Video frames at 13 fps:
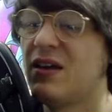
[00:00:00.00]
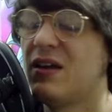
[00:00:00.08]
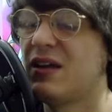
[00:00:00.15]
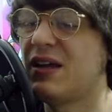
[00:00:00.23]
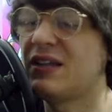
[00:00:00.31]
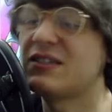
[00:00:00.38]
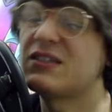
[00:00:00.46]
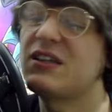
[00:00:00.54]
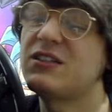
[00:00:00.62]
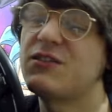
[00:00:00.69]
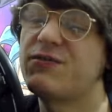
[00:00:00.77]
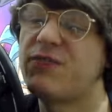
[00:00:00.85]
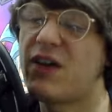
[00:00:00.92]
It's
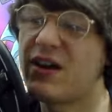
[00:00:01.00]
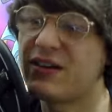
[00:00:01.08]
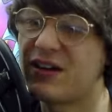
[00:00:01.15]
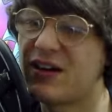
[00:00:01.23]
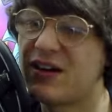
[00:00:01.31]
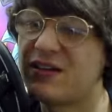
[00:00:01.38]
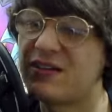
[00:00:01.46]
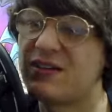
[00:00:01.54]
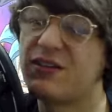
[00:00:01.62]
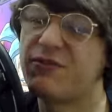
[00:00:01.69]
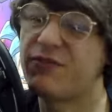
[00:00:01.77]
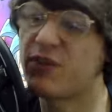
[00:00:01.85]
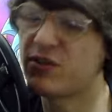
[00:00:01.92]
a fine card.
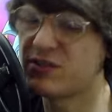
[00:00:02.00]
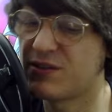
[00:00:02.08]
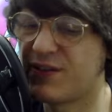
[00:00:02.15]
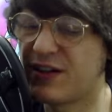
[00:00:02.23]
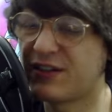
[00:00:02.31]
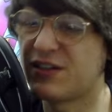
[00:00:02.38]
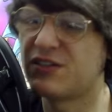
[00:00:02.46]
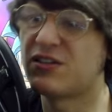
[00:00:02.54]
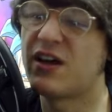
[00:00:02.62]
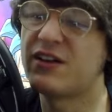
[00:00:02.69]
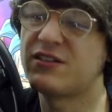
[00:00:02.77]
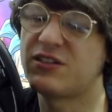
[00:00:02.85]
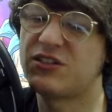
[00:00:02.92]
The first effect is
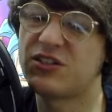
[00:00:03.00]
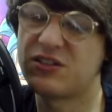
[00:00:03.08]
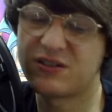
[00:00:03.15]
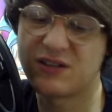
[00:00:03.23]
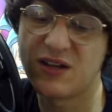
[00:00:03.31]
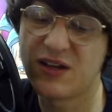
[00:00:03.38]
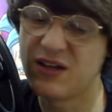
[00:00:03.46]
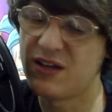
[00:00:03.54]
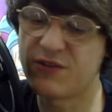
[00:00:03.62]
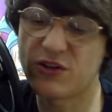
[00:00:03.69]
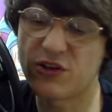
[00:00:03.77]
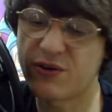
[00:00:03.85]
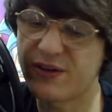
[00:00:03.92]
nice. Just if
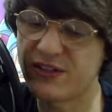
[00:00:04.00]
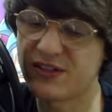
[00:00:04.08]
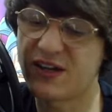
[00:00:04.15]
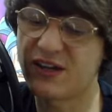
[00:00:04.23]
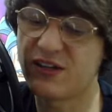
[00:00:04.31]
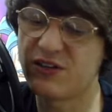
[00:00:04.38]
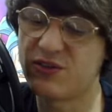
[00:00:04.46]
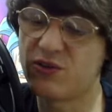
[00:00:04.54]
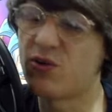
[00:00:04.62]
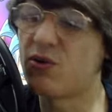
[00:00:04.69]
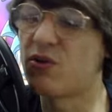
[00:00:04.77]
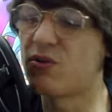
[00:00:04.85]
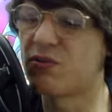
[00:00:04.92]
you're going second
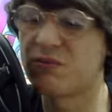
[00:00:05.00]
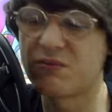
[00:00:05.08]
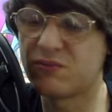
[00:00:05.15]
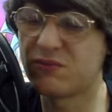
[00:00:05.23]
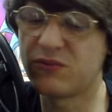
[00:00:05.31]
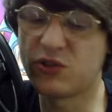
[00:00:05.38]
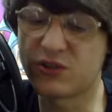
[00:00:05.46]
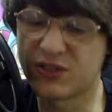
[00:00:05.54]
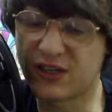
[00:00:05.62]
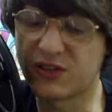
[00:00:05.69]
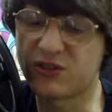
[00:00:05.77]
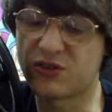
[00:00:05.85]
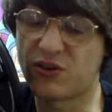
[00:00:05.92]
or your
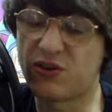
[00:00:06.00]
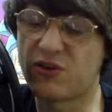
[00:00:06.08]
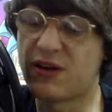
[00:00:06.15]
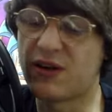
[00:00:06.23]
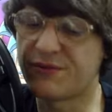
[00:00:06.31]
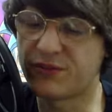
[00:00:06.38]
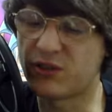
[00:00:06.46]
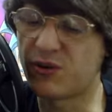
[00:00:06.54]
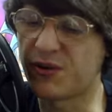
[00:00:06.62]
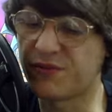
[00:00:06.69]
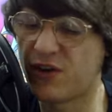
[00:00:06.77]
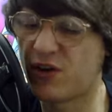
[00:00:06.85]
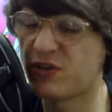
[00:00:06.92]
second turn after going
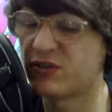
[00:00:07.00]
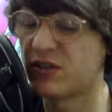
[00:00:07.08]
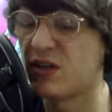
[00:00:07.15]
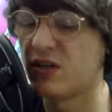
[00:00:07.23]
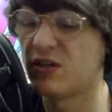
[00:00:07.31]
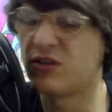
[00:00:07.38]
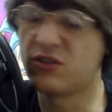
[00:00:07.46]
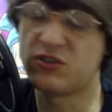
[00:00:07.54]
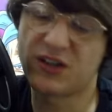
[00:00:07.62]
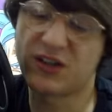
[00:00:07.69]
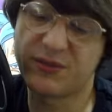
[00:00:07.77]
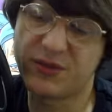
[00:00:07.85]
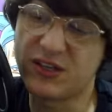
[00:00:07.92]
first, you
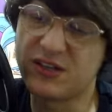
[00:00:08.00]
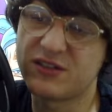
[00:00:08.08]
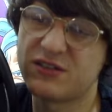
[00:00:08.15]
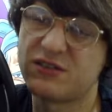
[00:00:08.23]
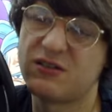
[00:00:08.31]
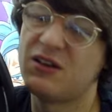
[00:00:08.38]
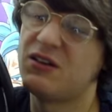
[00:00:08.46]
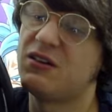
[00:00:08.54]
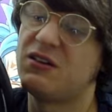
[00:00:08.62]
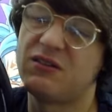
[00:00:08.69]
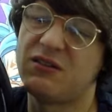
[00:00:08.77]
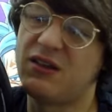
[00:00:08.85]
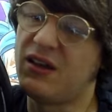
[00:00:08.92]
summon this,
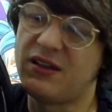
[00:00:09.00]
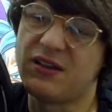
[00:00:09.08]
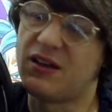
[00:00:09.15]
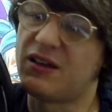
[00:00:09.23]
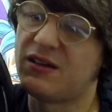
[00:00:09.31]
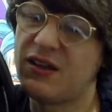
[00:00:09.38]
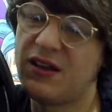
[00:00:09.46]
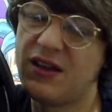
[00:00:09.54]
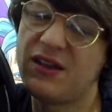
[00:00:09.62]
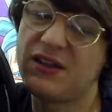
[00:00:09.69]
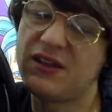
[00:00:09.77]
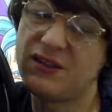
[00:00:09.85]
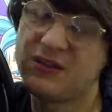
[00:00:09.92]
and yeah,
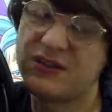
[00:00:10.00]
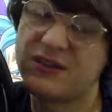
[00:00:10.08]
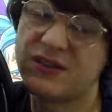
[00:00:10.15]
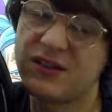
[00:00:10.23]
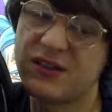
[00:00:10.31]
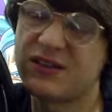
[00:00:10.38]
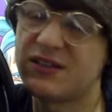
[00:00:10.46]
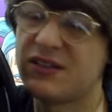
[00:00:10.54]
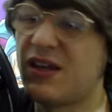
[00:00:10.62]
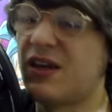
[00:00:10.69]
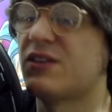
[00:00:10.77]
it's yeah.